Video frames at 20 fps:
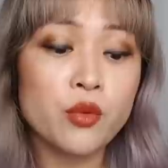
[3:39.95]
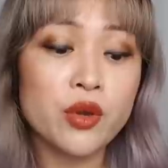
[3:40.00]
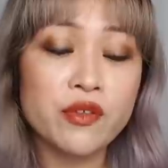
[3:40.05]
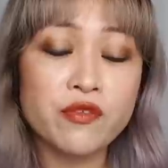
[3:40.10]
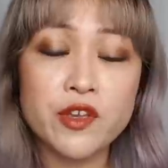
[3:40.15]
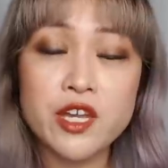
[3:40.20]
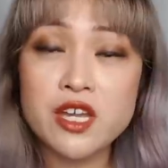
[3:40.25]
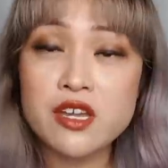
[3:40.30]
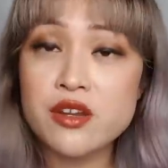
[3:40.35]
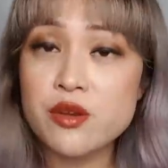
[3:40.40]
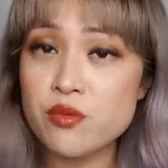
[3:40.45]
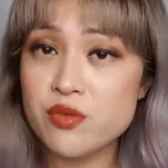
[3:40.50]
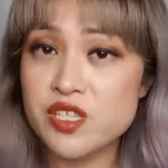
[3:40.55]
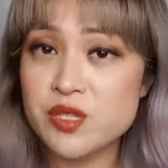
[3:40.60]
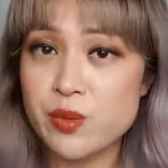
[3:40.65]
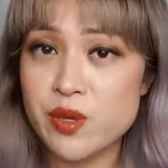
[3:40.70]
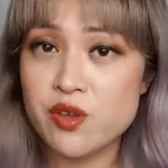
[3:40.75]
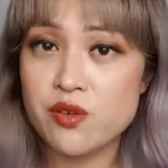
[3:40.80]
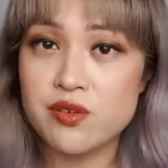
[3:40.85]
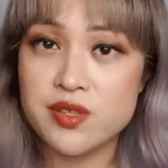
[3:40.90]
We figured it
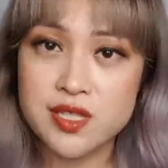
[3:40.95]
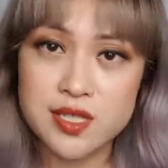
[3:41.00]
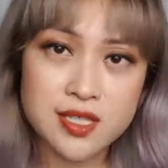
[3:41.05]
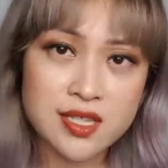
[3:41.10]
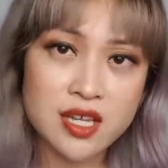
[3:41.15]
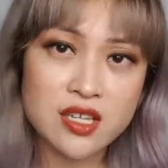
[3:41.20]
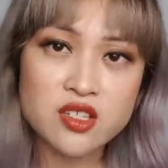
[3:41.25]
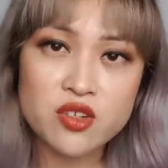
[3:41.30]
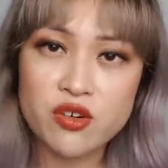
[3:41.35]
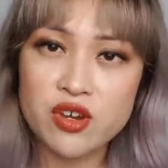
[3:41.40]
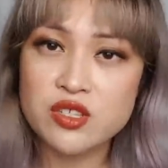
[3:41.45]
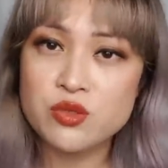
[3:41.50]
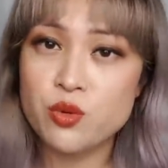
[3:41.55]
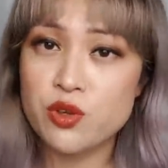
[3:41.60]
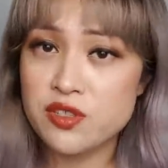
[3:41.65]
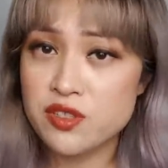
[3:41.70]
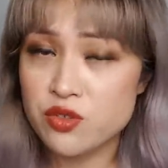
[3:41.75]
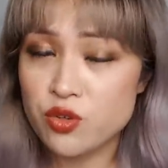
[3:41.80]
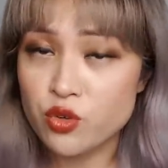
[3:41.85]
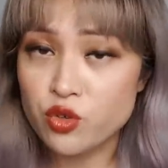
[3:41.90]
was because the sunscreens
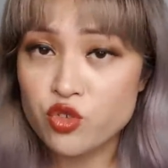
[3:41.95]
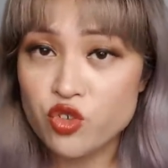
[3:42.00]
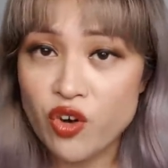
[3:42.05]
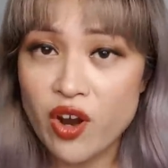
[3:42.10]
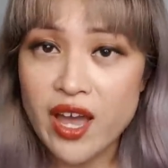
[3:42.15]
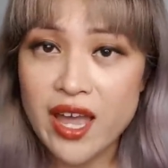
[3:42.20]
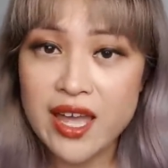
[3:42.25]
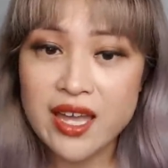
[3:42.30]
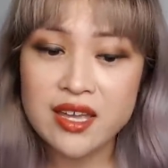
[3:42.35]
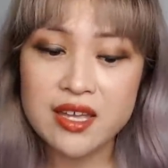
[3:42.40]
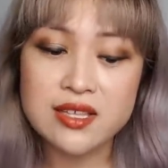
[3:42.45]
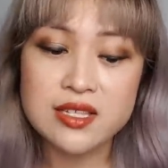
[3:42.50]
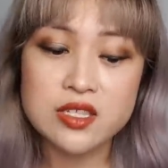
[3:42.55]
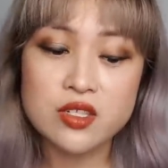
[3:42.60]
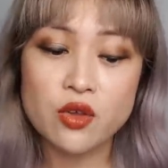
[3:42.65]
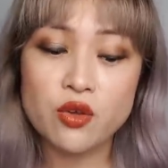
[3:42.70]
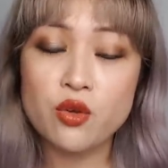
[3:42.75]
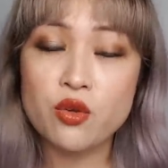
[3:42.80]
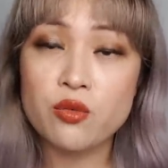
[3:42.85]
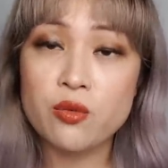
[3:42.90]
were still drying, and
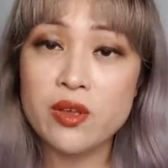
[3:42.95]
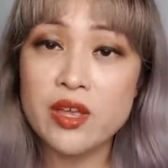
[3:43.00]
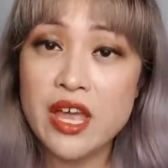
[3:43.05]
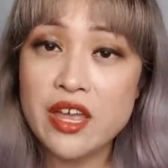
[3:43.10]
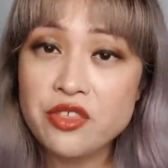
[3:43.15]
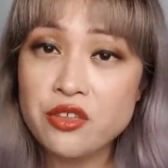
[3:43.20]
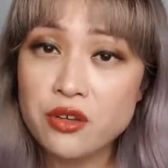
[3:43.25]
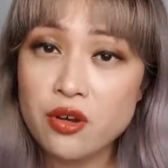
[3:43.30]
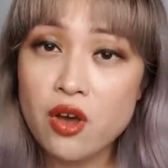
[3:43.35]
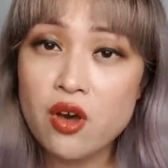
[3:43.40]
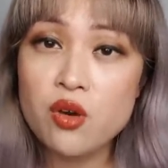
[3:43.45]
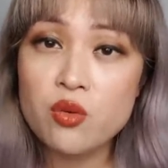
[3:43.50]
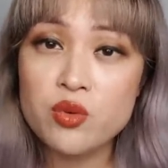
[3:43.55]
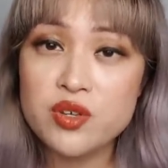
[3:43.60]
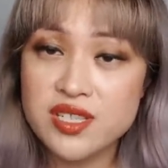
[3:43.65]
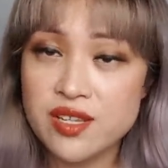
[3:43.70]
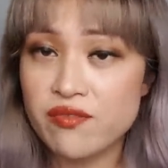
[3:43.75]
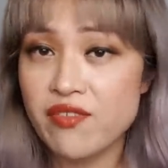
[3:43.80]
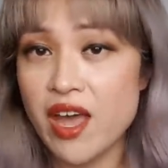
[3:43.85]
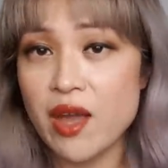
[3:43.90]
so ethanol
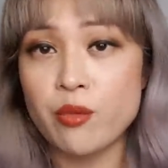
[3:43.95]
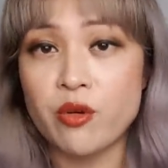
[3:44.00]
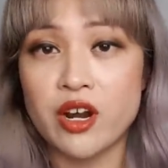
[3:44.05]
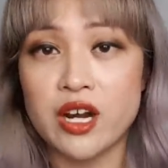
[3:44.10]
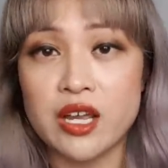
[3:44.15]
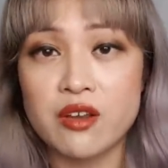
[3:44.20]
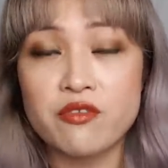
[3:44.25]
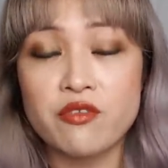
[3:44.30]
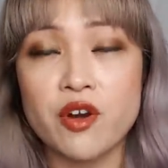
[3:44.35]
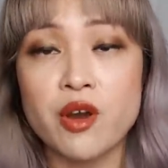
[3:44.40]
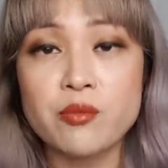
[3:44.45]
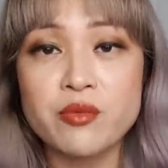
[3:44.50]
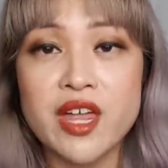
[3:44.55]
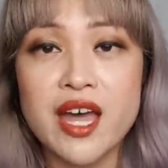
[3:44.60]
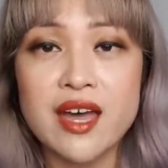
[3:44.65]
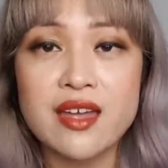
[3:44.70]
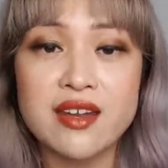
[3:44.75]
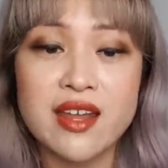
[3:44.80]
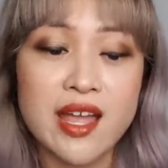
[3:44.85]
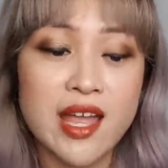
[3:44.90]
was evaporating from
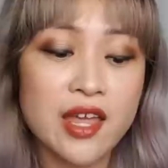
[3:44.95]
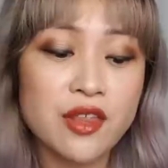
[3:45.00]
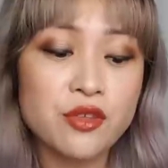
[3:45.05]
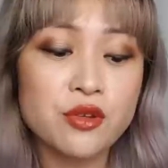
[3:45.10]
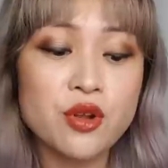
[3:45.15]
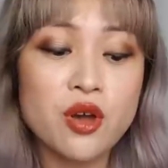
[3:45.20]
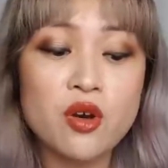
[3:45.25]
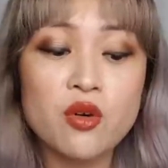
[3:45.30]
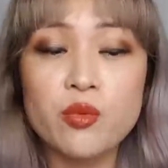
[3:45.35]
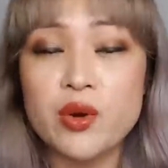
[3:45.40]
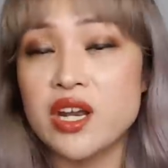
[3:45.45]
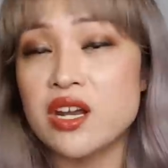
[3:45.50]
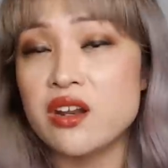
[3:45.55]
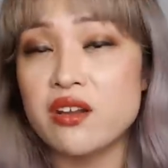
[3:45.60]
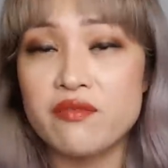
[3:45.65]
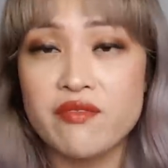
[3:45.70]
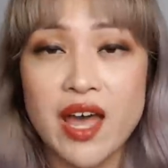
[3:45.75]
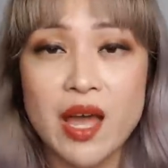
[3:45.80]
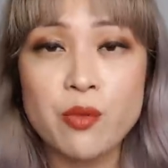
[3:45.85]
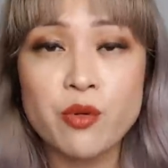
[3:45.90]
that. Ethanol, when
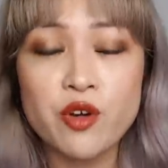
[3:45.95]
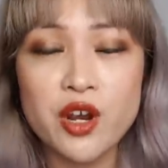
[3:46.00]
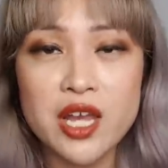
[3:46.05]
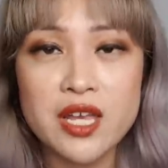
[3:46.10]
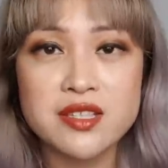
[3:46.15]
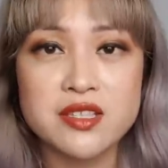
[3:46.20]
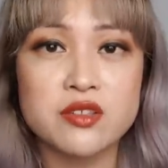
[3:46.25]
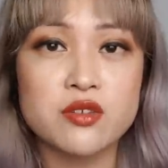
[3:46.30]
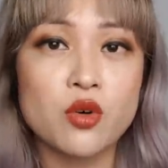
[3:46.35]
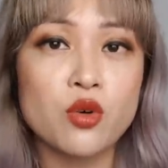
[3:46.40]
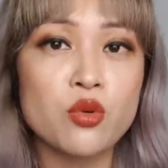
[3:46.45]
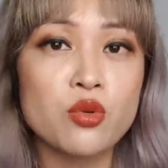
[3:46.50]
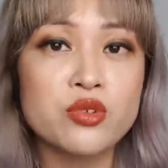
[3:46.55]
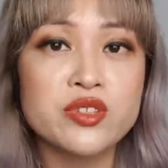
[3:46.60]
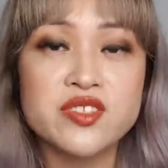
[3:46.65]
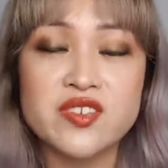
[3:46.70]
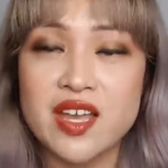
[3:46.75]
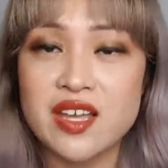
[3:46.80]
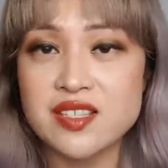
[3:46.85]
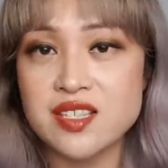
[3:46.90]
it evaporates,
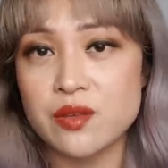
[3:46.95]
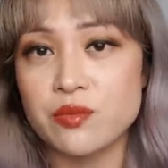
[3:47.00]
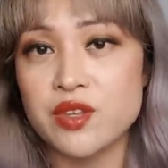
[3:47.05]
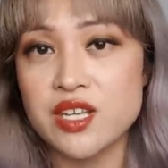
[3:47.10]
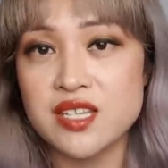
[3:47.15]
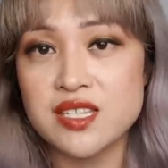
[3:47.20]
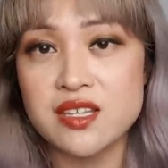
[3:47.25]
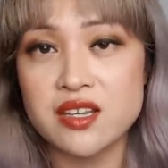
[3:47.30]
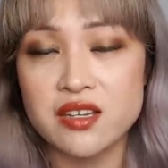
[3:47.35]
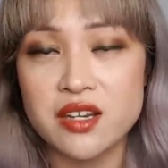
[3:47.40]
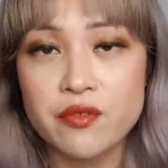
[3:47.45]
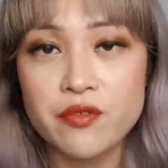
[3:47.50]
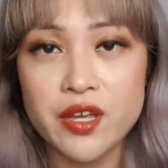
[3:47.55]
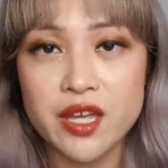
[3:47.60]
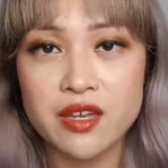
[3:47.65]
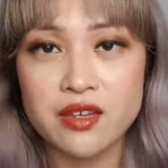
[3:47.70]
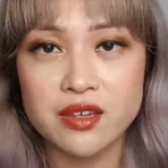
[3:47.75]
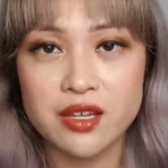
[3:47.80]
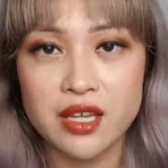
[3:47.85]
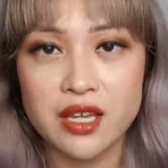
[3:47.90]
cools down something
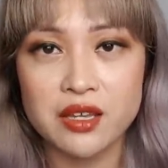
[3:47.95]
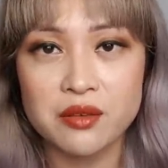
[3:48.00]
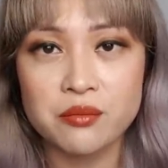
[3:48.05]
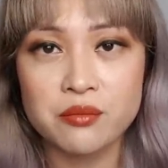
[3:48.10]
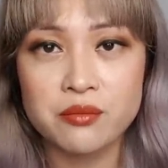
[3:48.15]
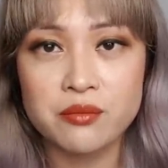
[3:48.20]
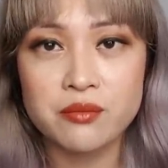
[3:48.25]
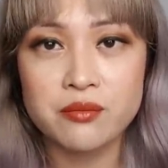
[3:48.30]
significantly.